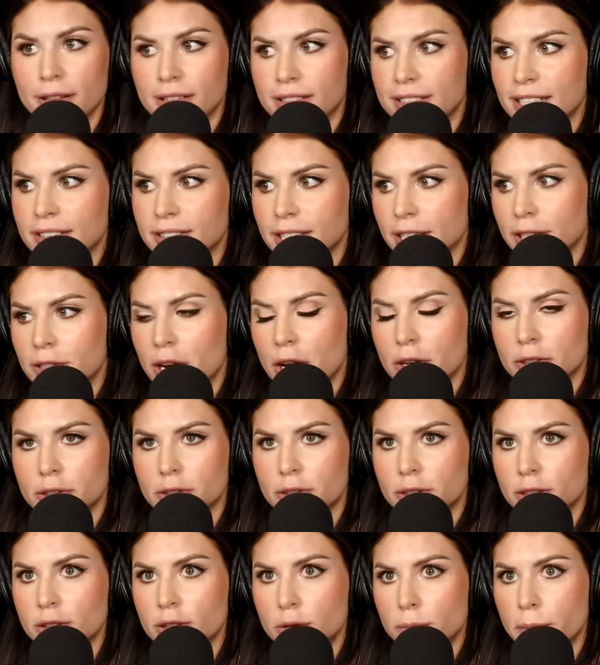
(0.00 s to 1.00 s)
This sounds like a Dr.
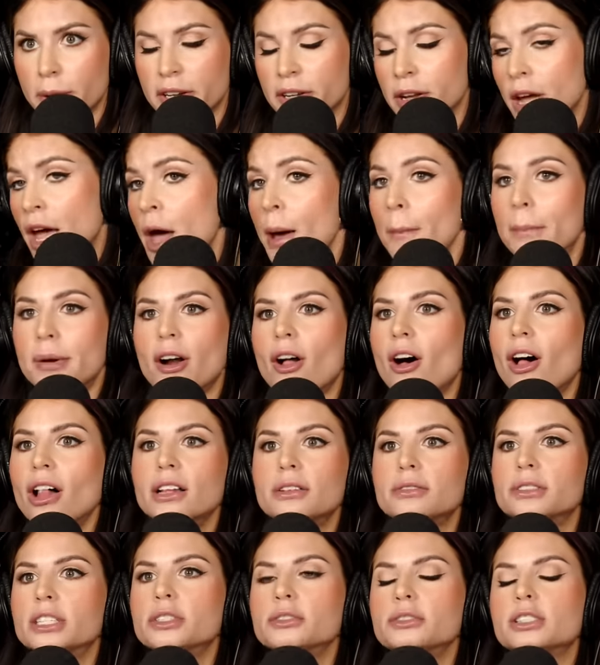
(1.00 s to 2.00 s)
Seuss book, but
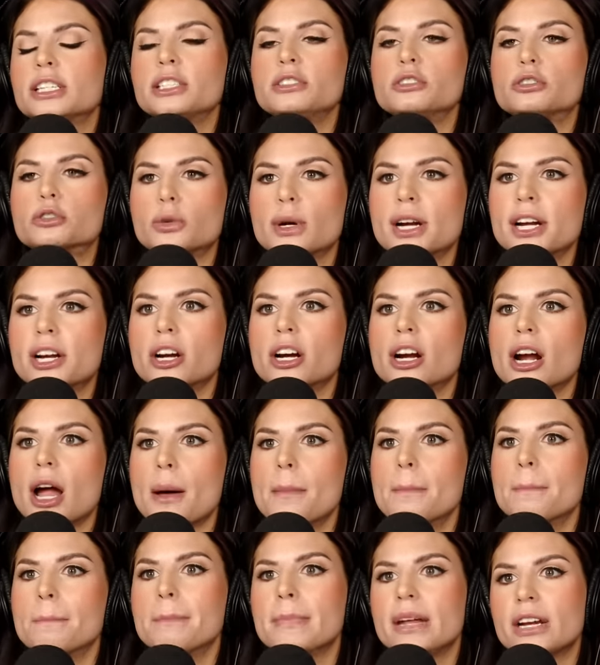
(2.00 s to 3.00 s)
all of those can trigger a
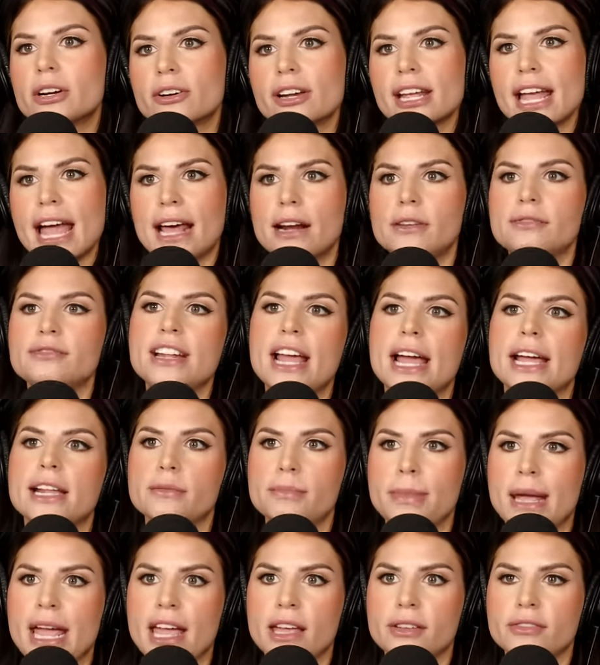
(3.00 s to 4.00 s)
myriad of
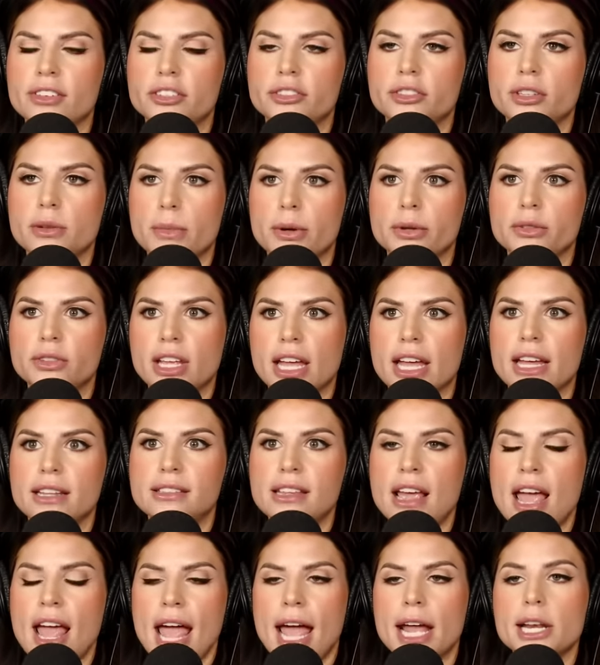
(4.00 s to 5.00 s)
negative behaviors in most kids.